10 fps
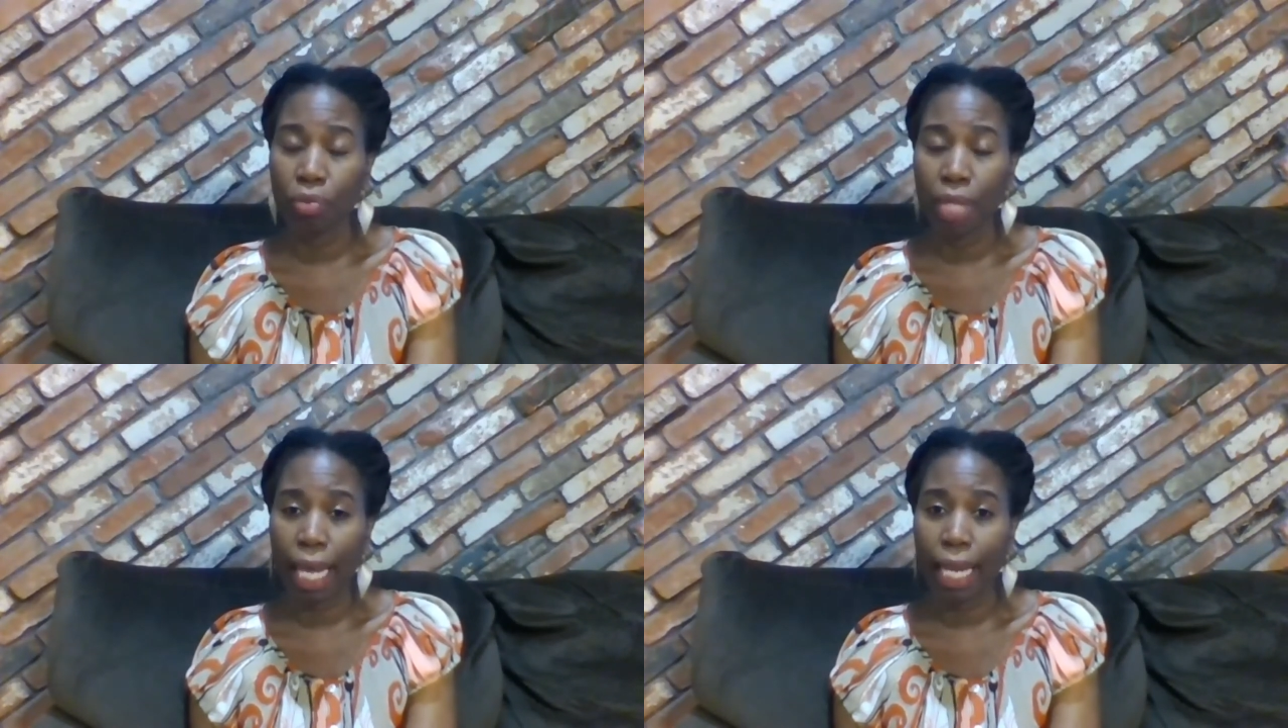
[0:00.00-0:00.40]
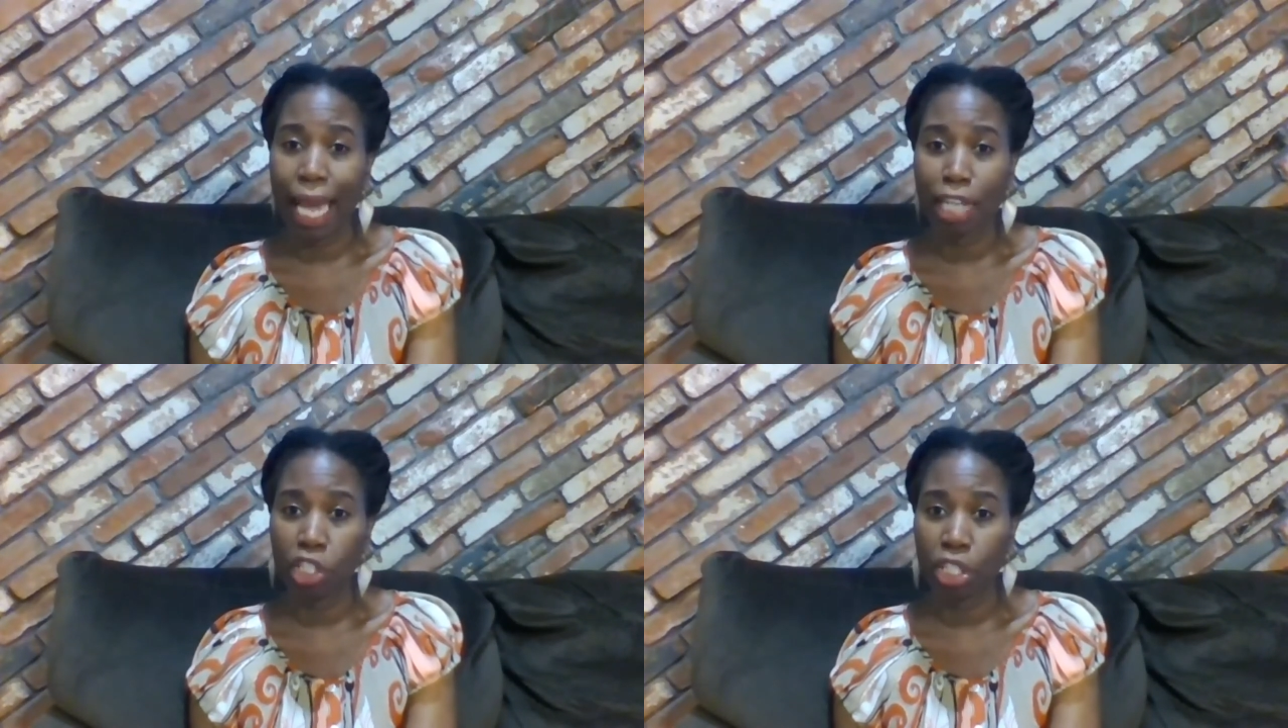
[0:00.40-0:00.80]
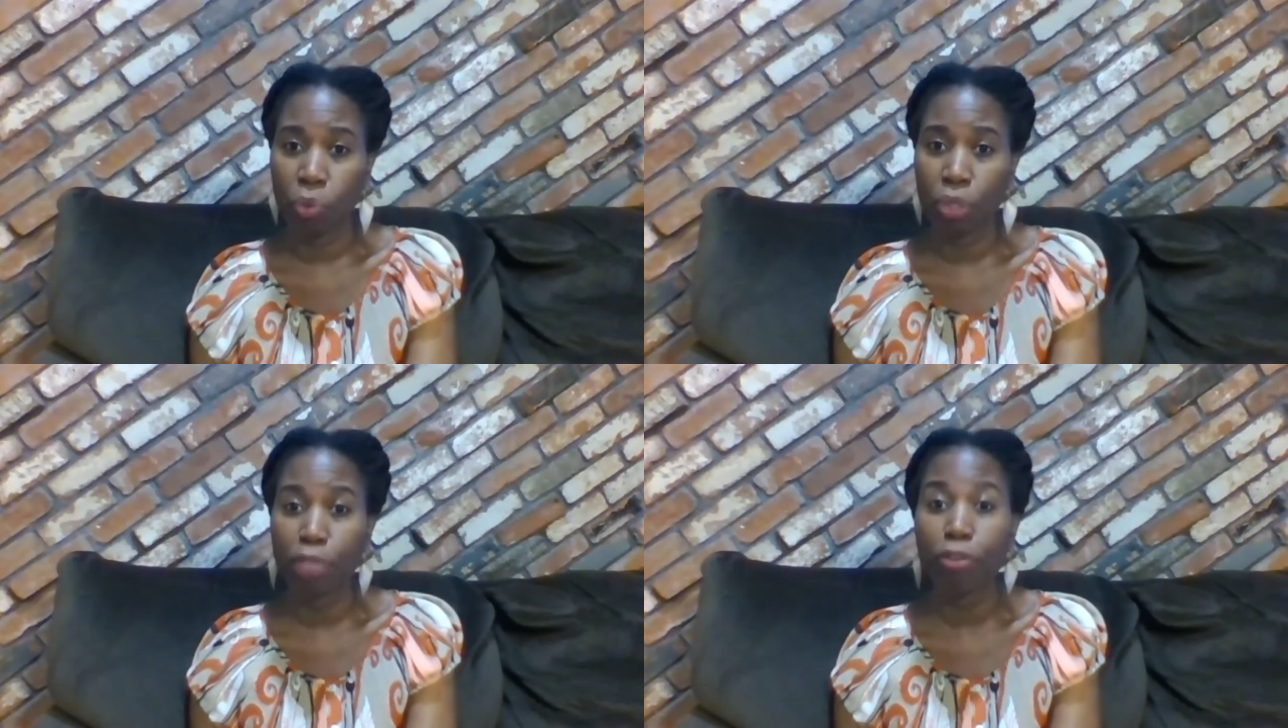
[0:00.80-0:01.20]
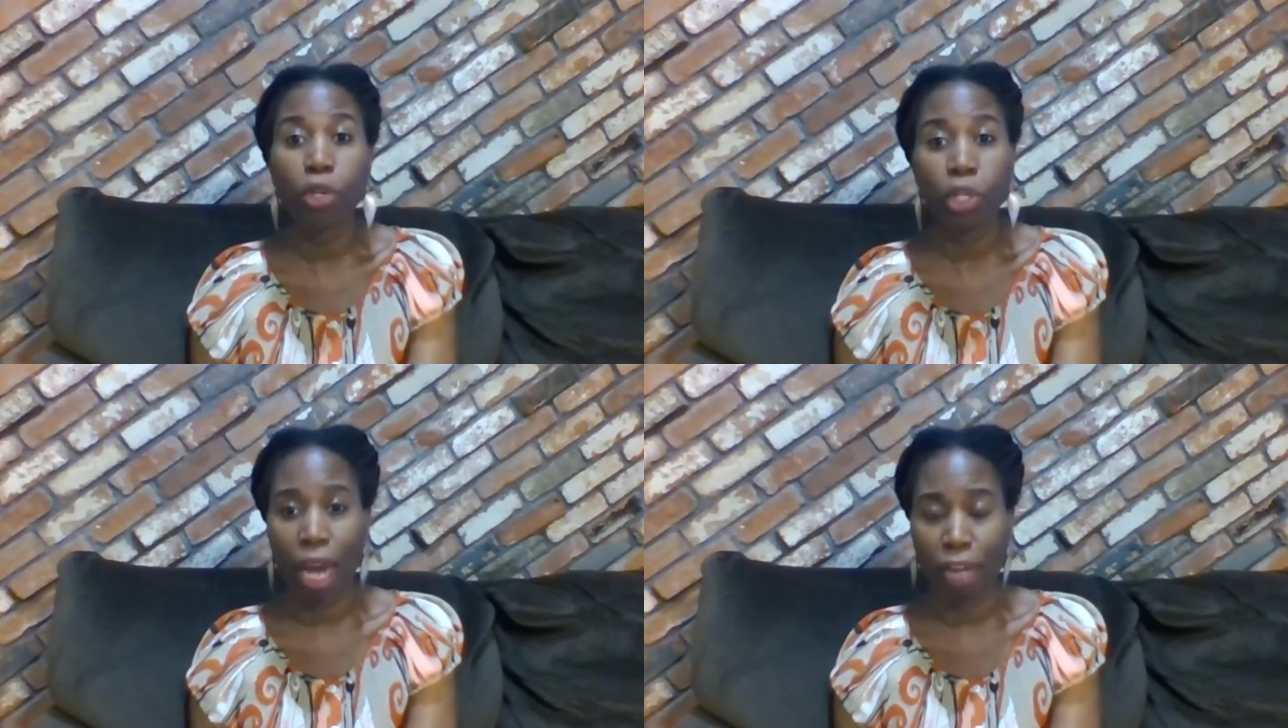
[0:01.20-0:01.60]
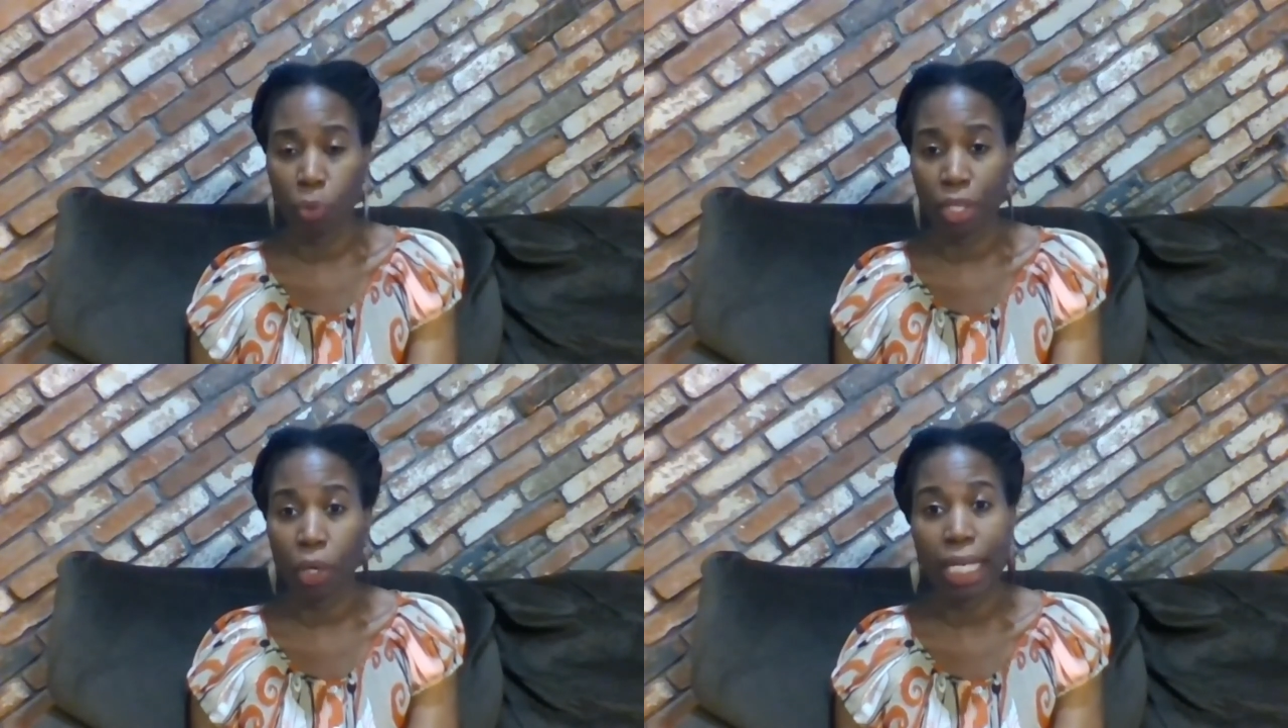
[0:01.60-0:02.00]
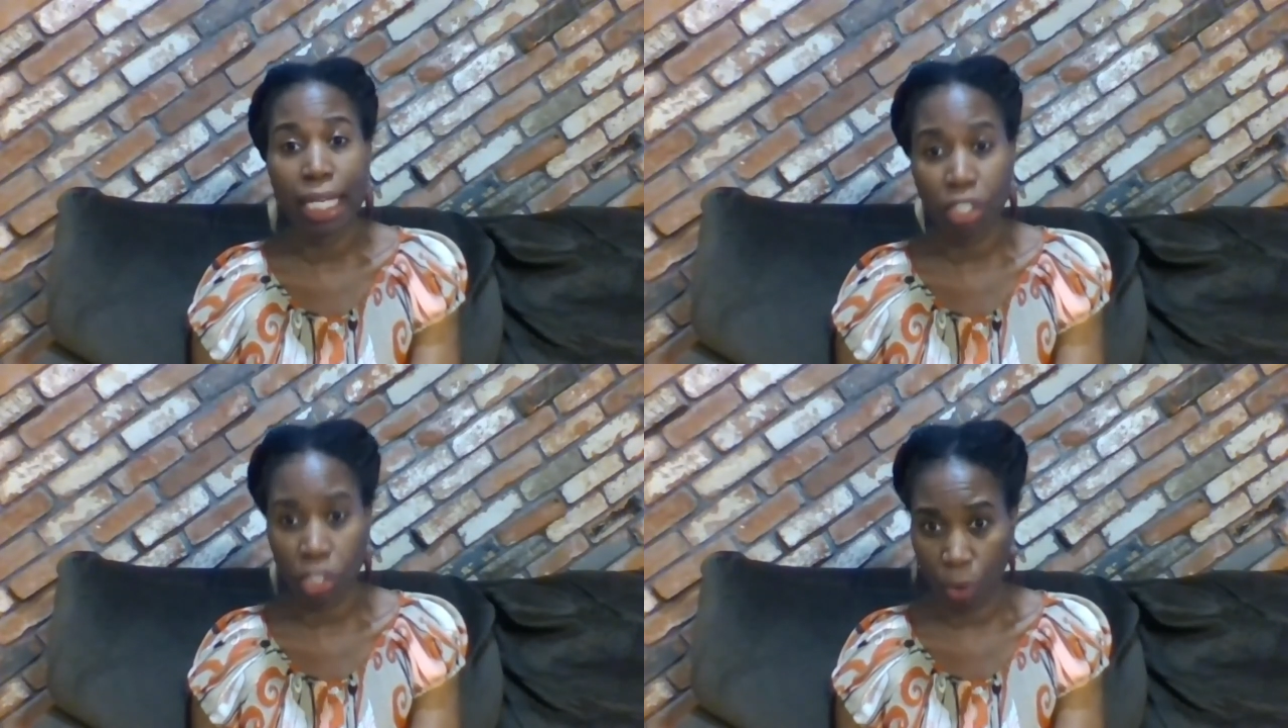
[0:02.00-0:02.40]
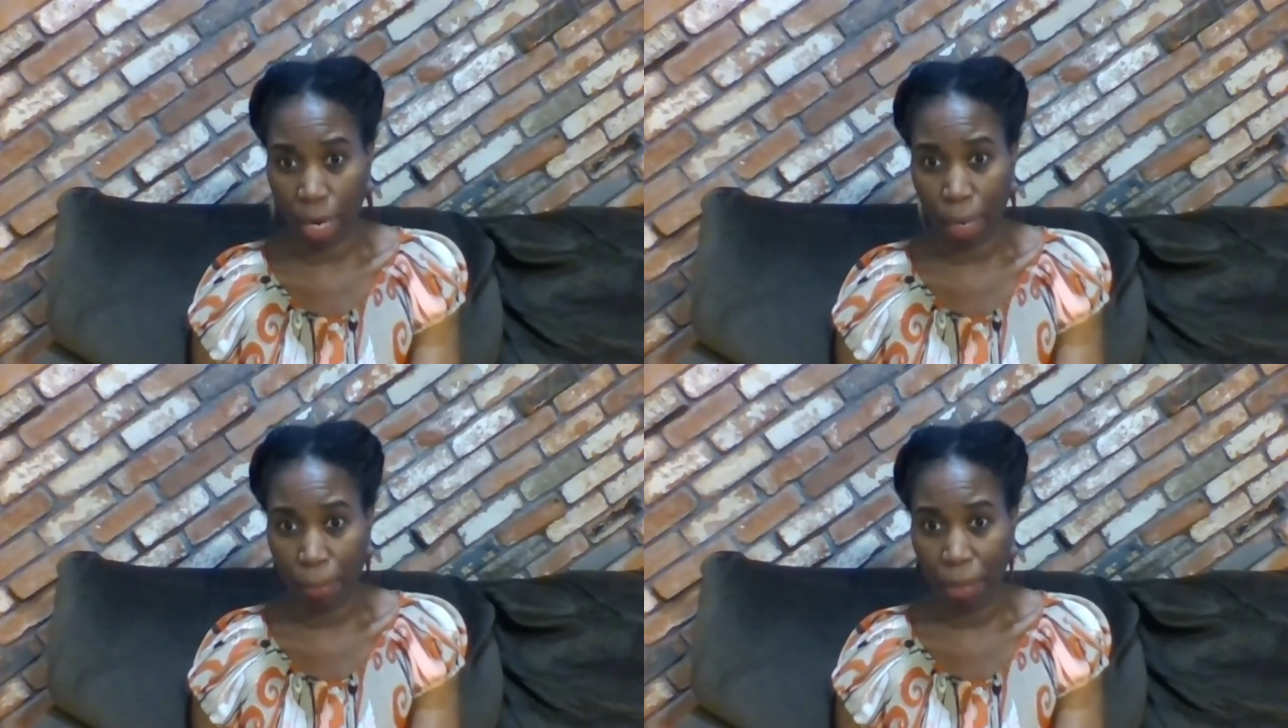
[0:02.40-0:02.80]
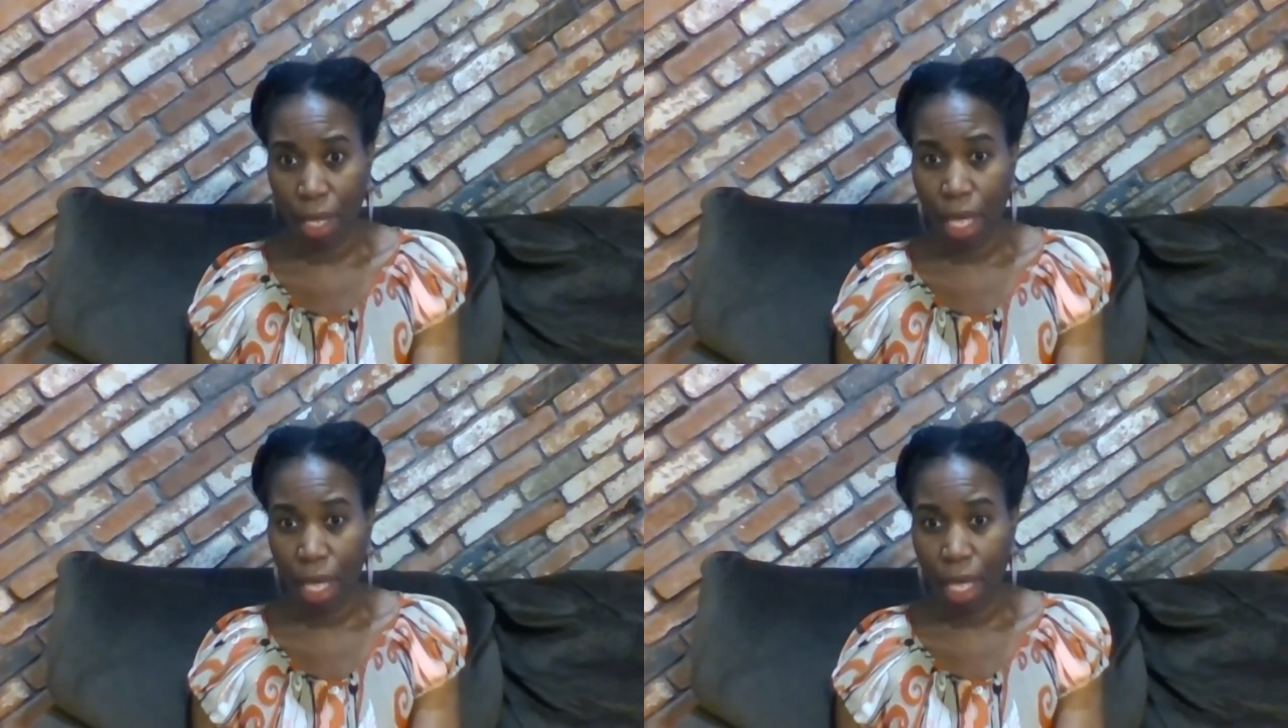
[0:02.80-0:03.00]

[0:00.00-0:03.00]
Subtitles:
that Ashley was photographed with on Instagram.